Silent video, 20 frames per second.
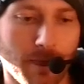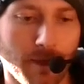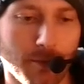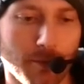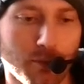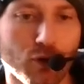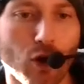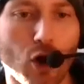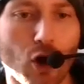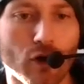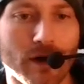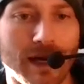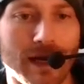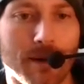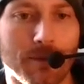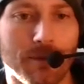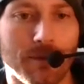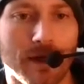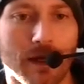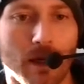
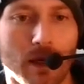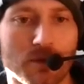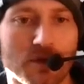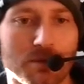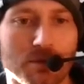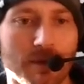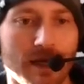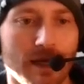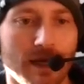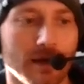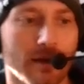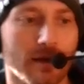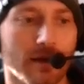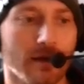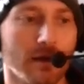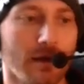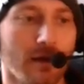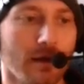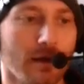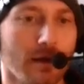program that helps men
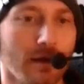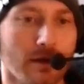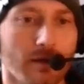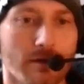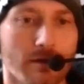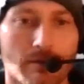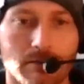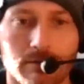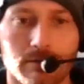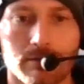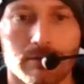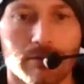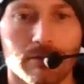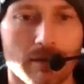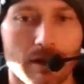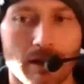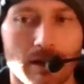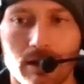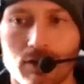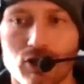
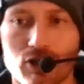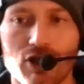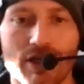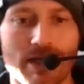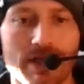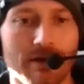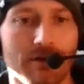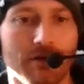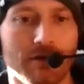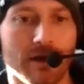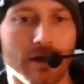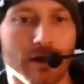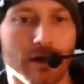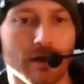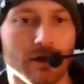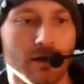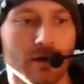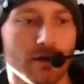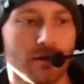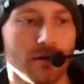achieve
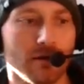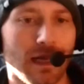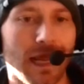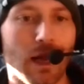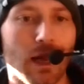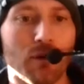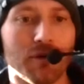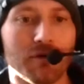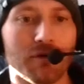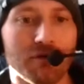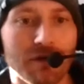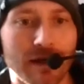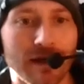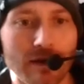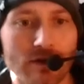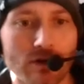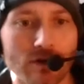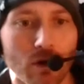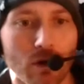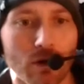their health and
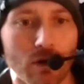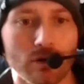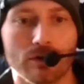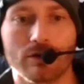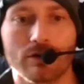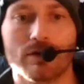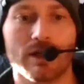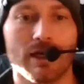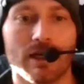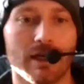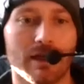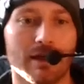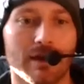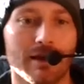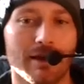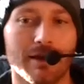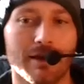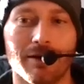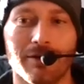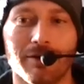fitness goals. And
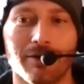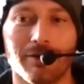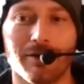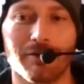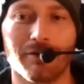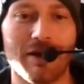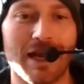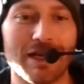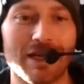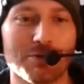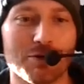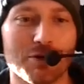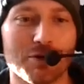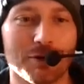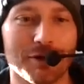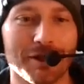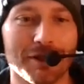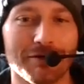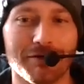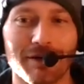in the vast
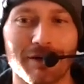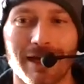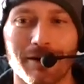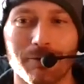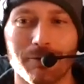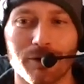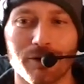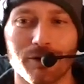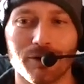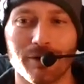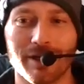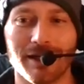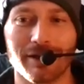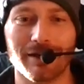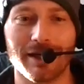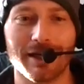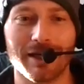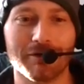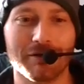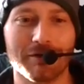majority of that, we're doing a
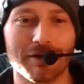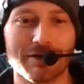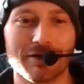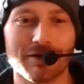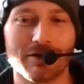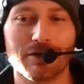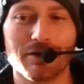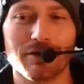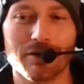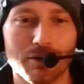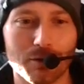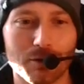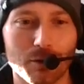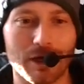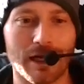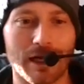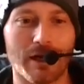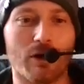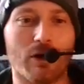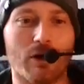lot of this, what
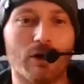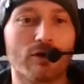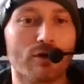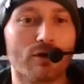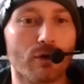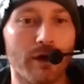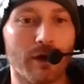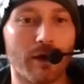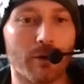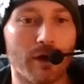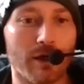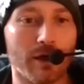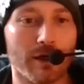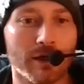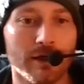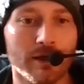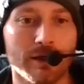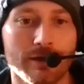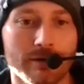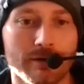I call story work,
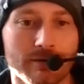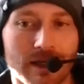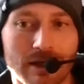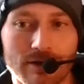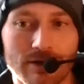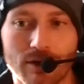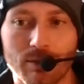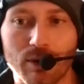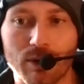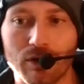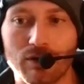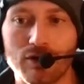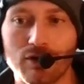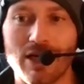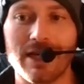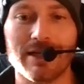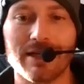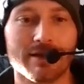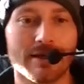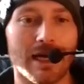right? So both
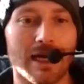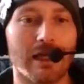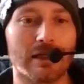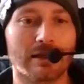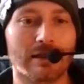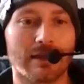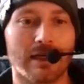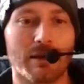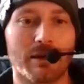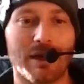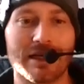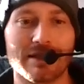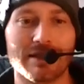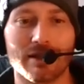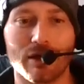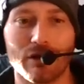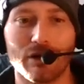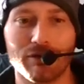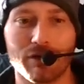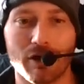Chase Tollison and
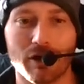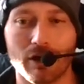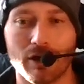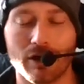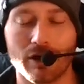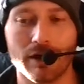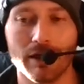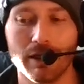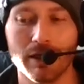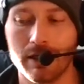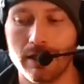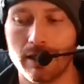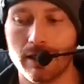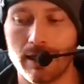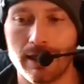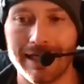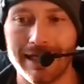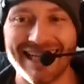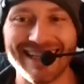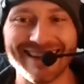myself are
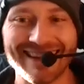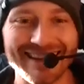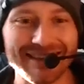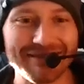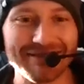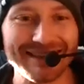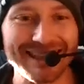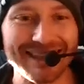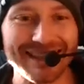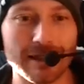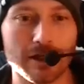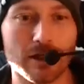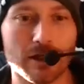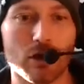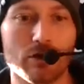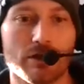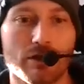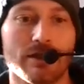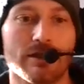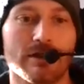Enlifted
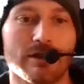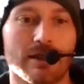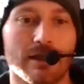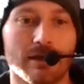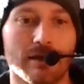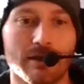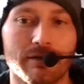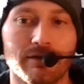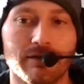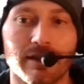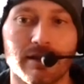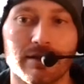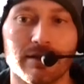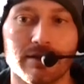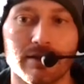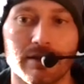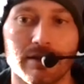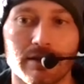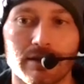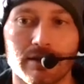Coaches, and Enlifted is
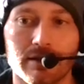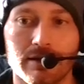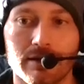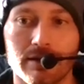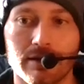the